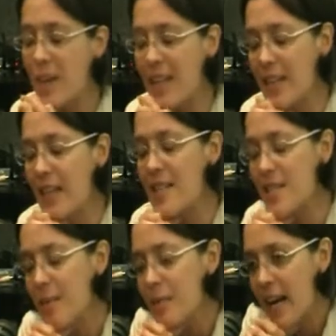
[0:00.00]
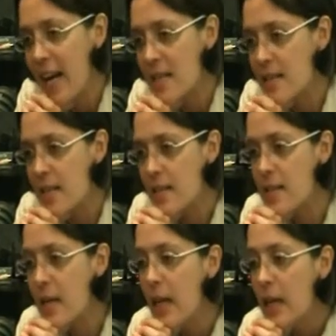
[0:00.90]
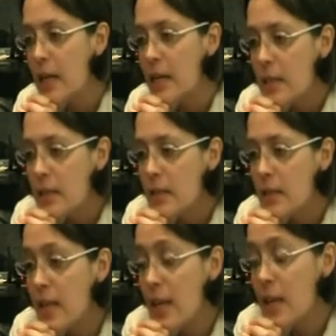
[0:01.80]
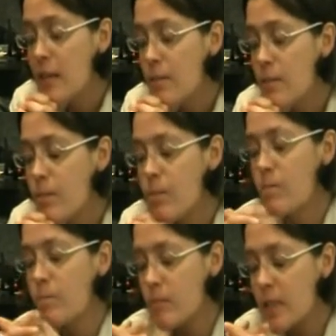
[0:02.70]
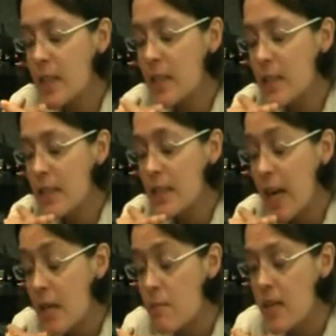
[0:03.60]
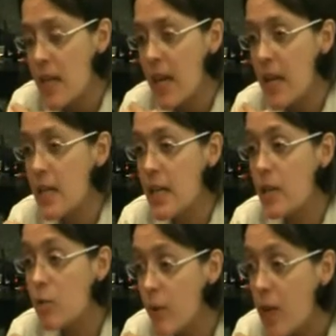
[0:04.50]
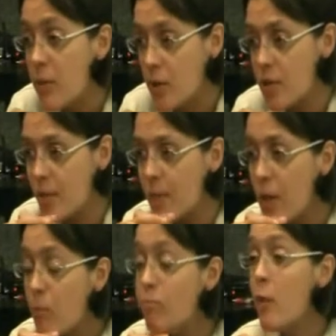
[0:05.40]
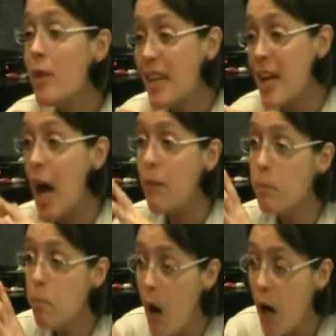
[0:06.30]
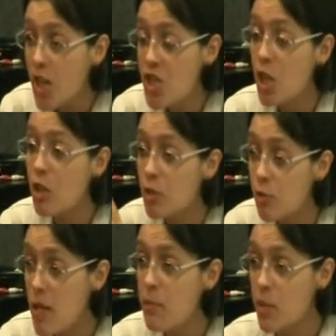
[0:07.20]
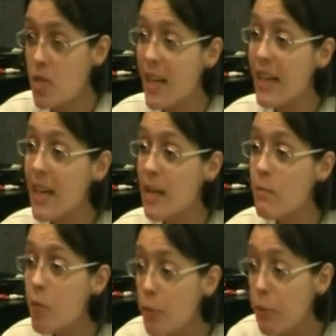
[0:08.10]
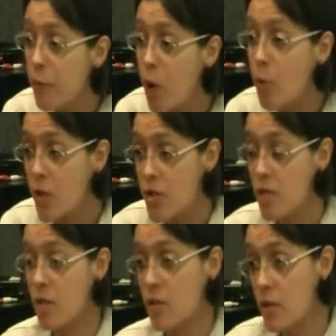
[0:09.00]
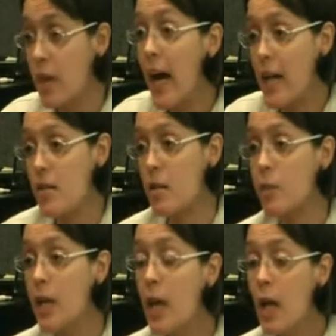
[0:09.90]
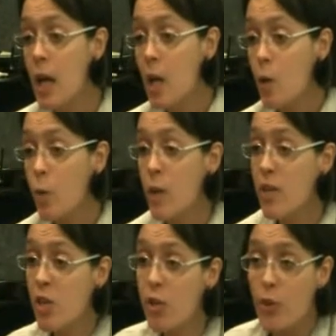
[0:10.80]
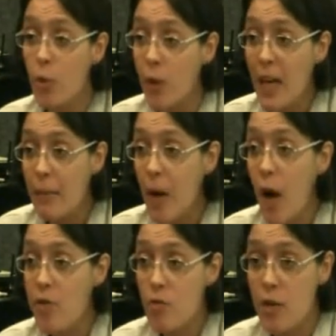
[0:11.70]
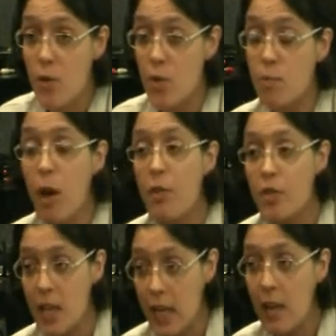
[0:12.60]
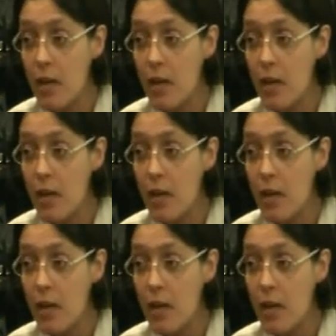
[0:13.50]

well, in some cases, there, are, mm, there, can be any agreement, but we don't have partial agreement and, and move forward to that. You know, we, we, we don't agree about how to reduce poverty